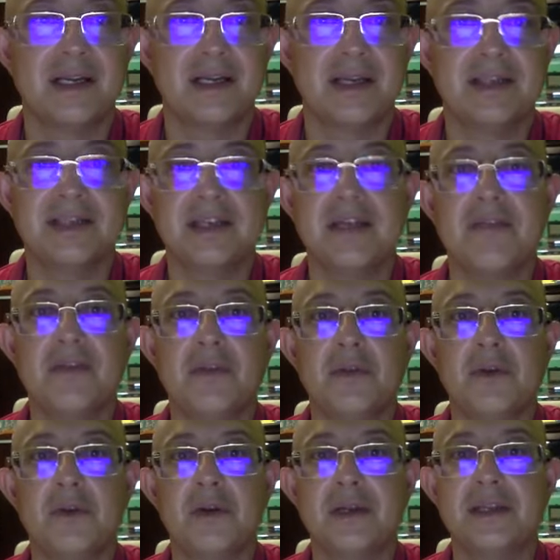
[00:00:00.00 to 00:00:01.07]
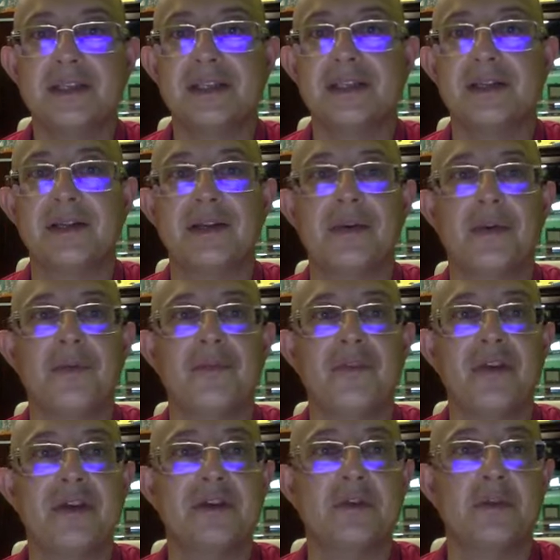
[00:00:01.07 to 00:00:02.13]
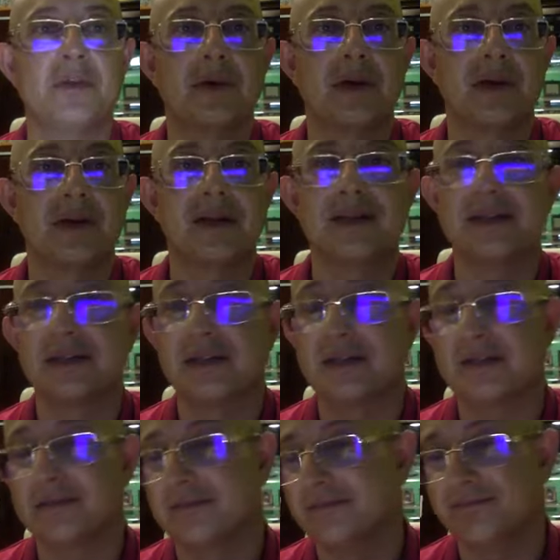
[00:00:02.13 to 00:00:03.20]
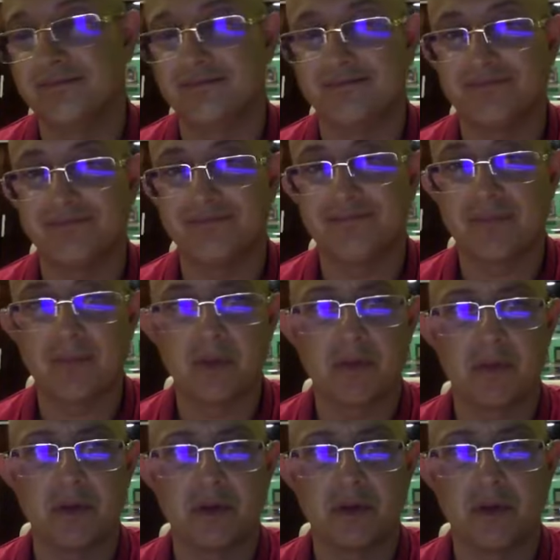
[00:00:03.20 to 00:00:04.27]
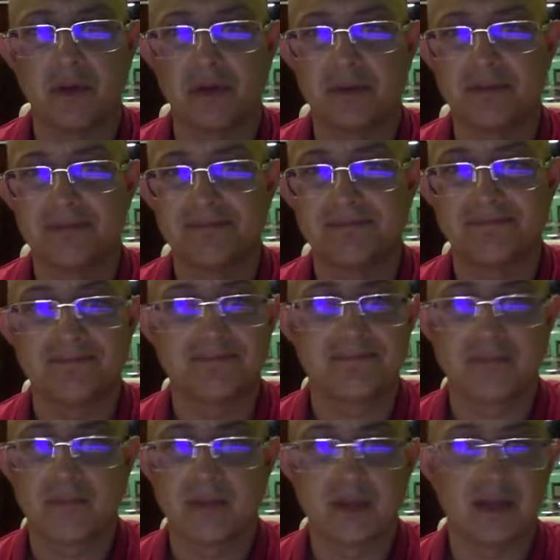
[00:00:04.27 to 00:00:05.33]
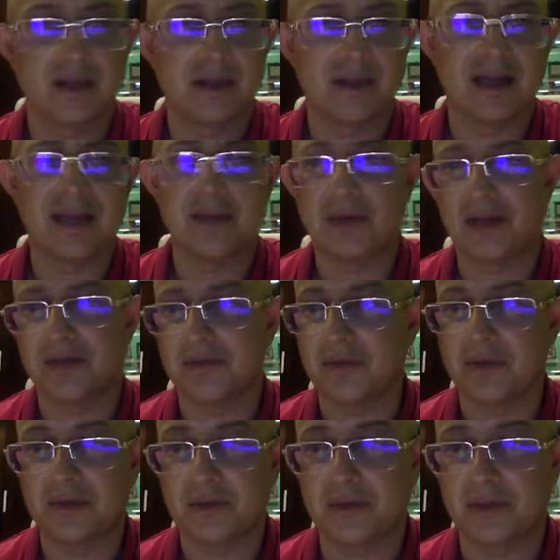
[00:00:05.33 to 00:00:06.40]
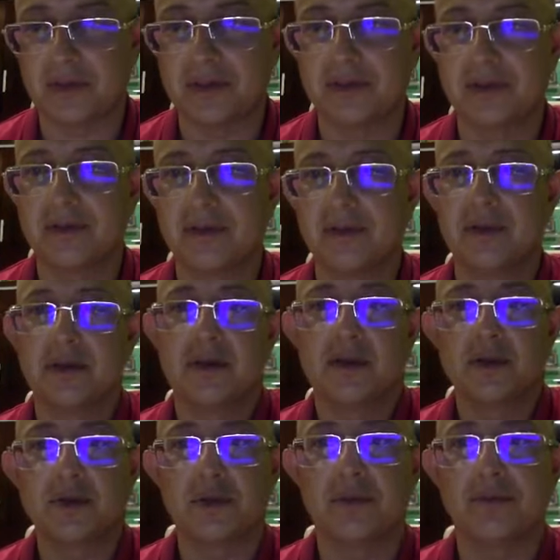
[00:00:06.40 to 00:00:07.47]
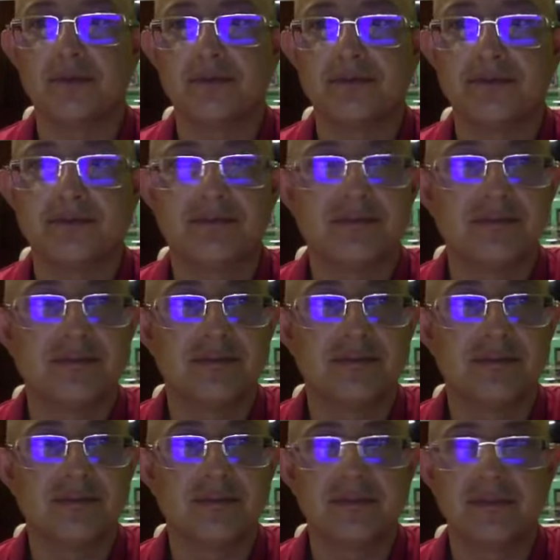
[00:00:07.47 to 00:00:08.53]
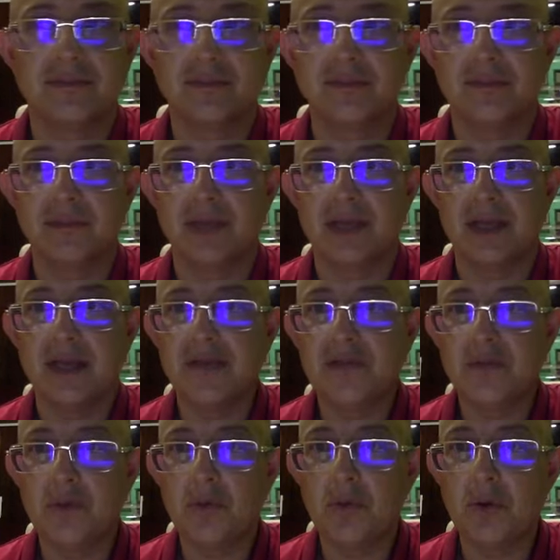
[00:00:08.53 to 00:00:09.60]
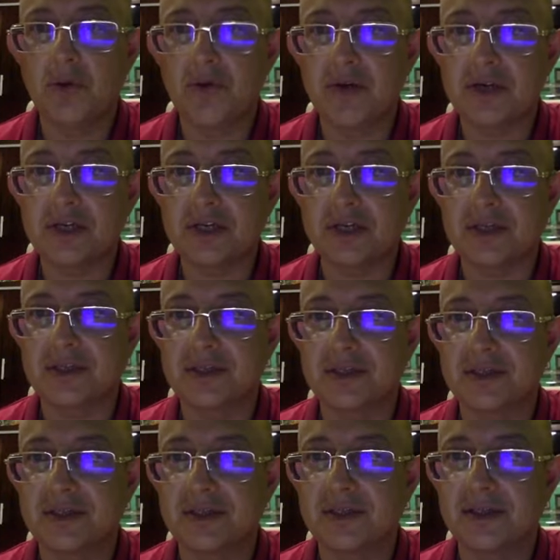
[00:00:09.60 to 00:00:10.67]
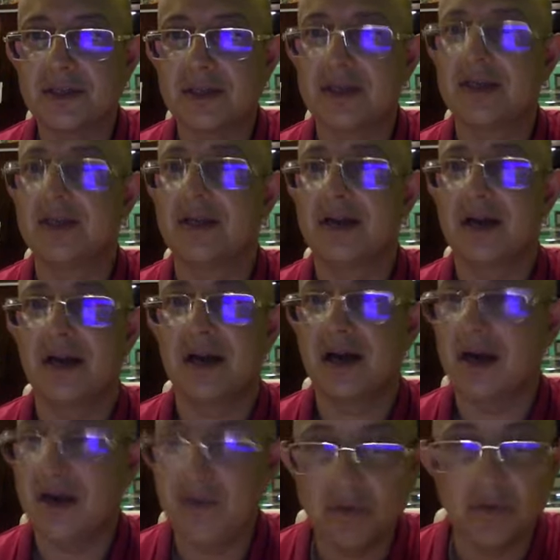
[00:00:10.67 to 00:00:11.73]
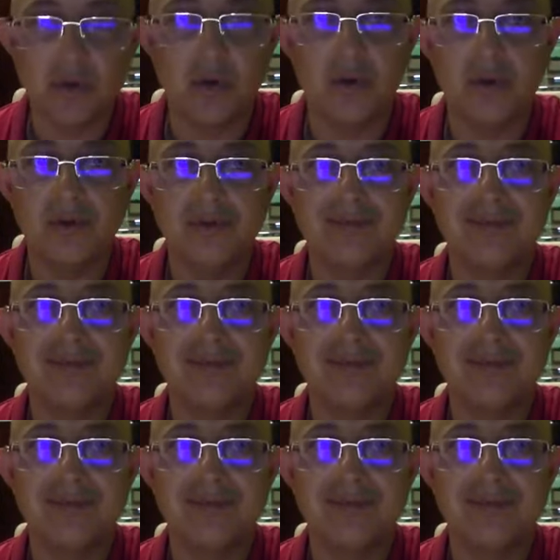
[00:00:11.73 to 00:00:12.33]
It's even not listed on Facebook in the, what it called, timeline, what it called. So, if no more questions, I would go,